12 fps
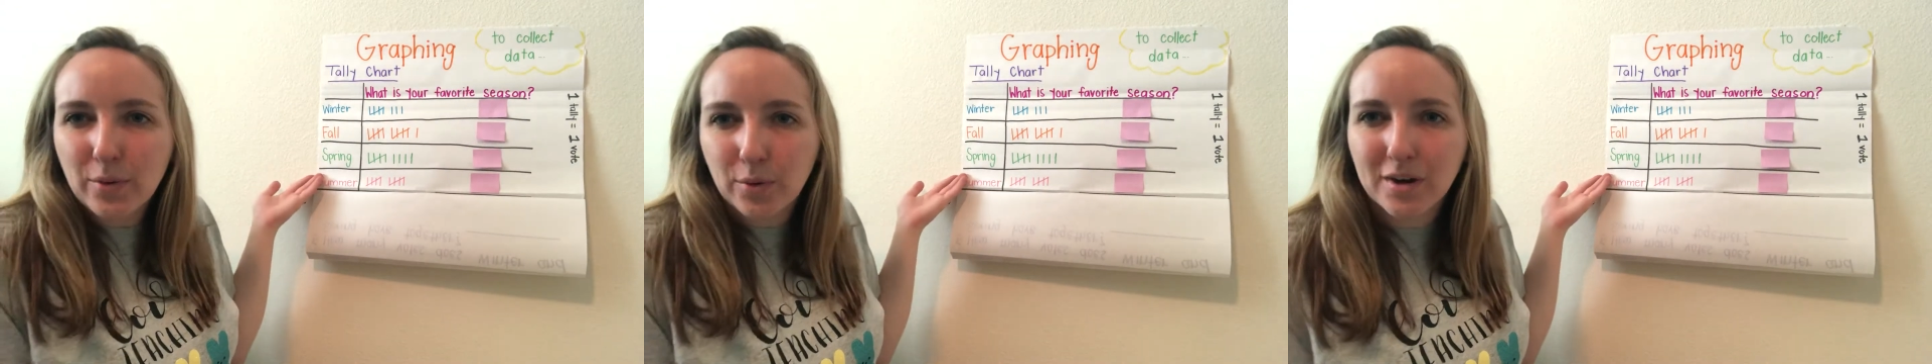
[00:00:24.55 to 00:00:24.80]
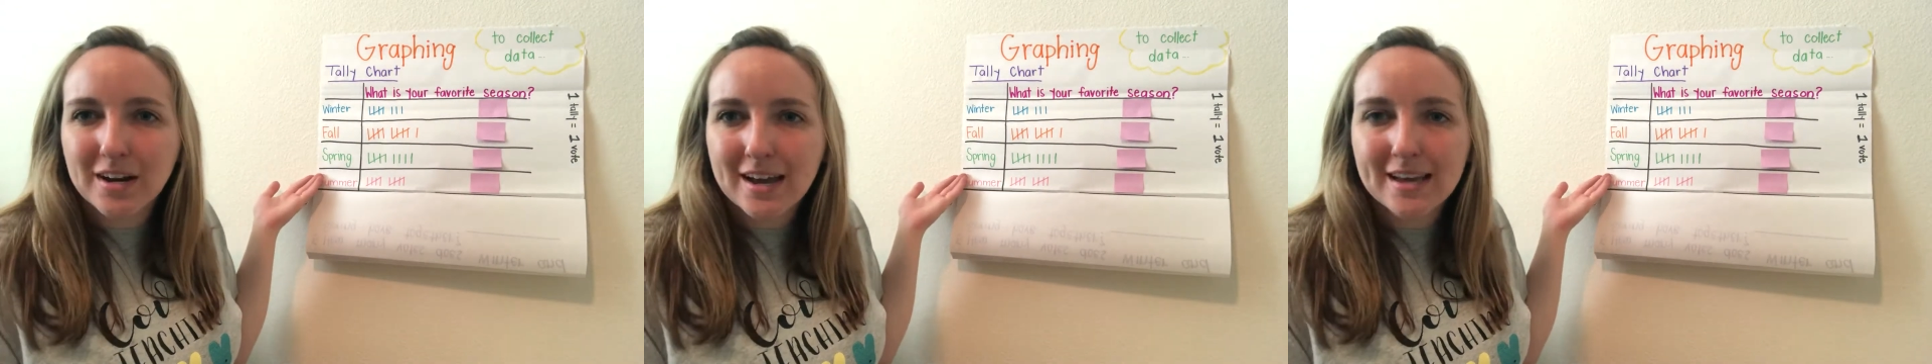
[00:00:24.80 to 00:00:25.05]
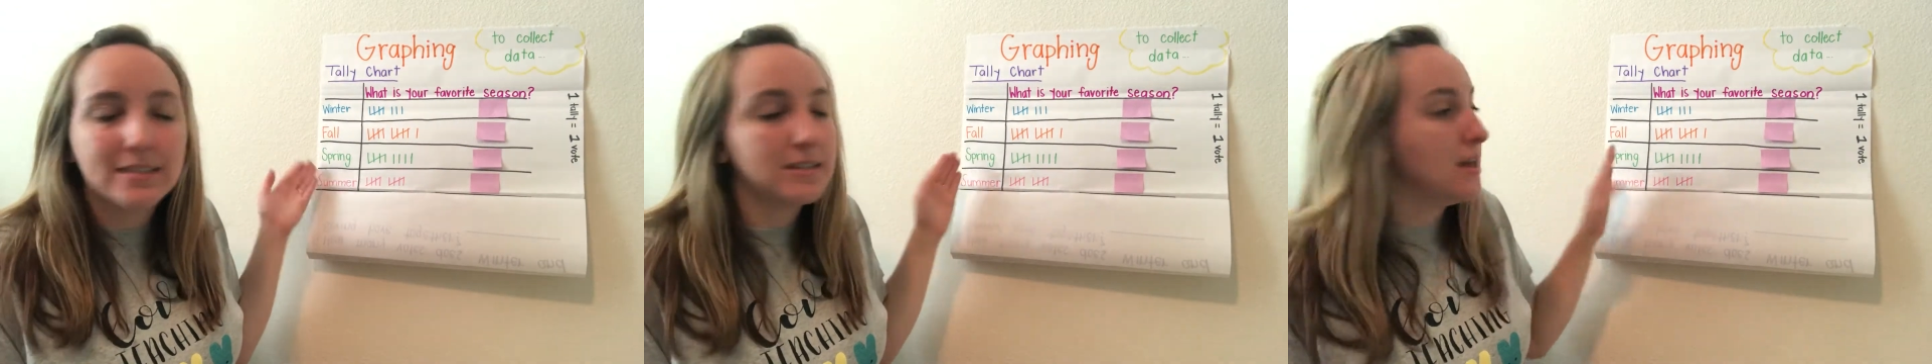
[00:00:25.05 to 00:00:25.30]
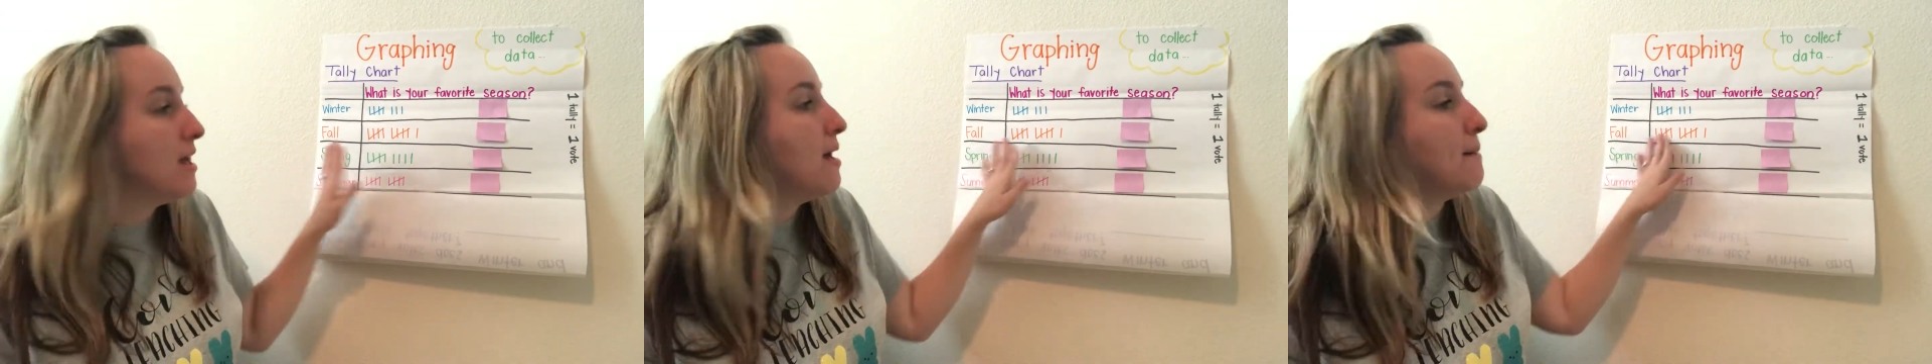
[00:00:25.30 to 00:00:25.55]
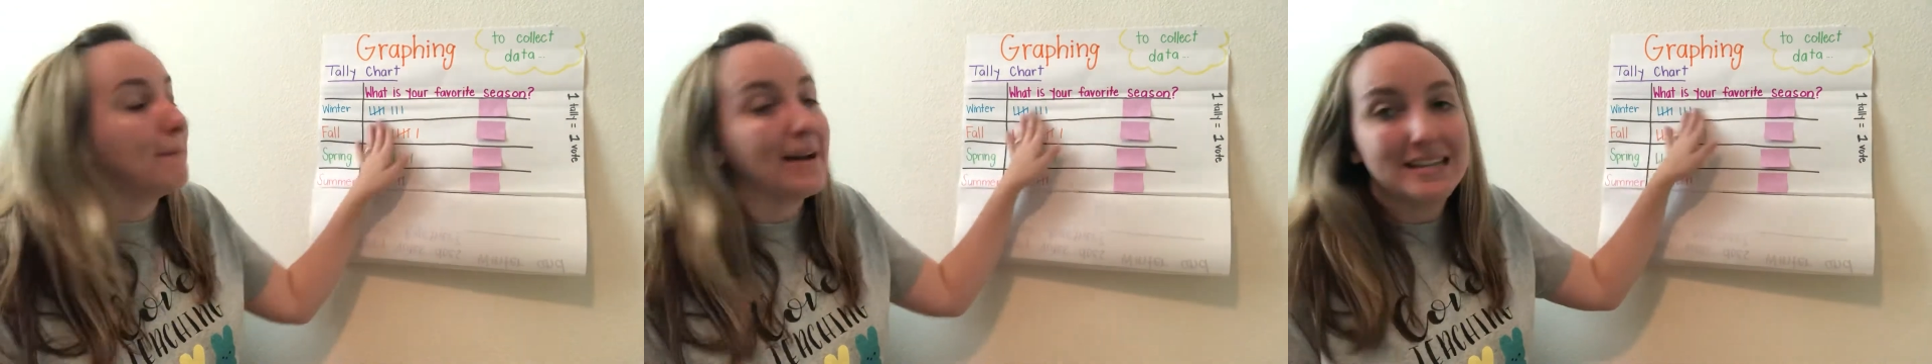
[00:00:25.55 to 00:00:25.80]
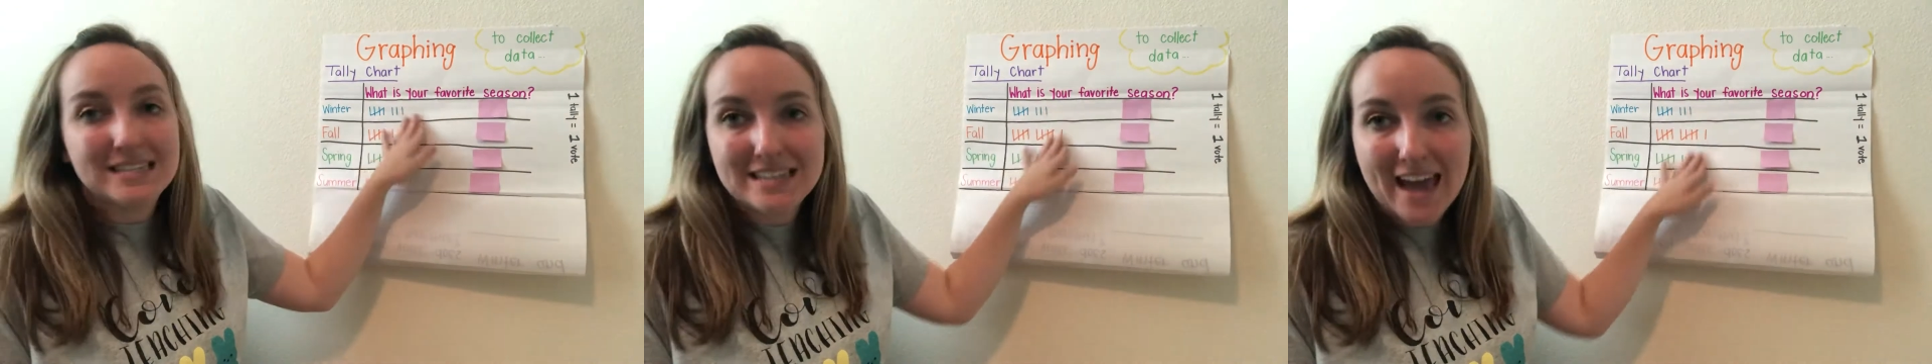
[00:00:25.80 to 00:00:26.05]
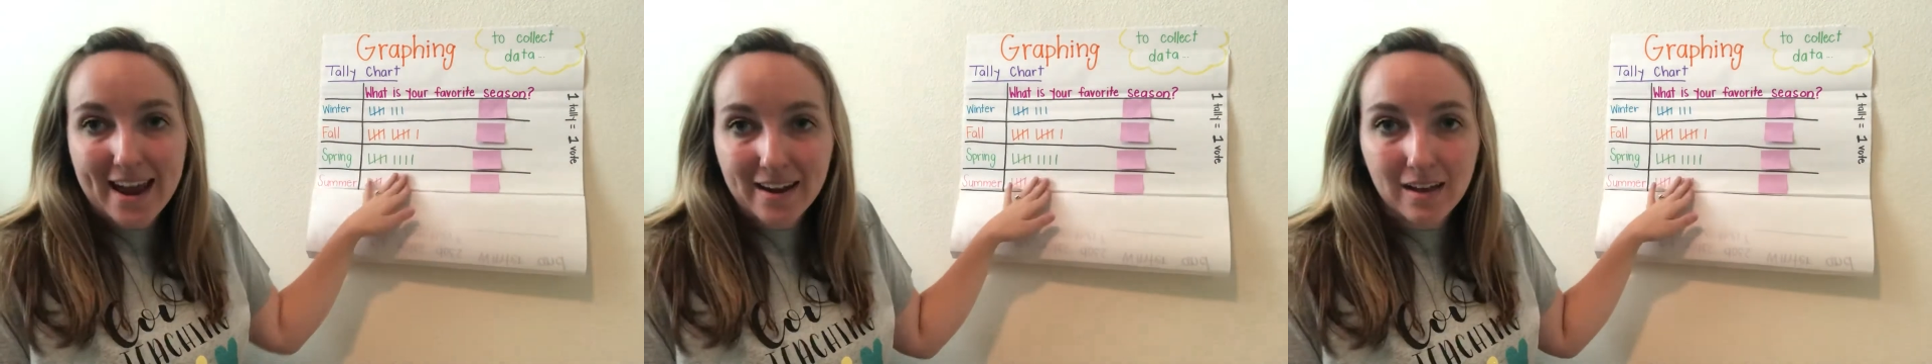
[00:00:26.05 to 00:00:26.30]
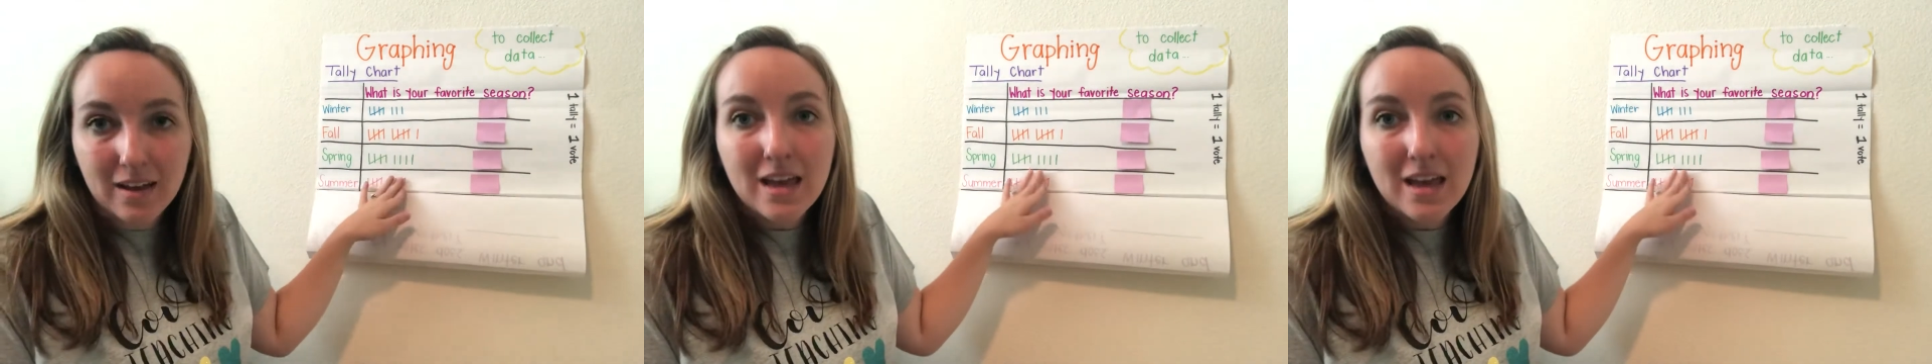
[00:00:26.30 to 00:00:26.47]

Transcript: organize my data.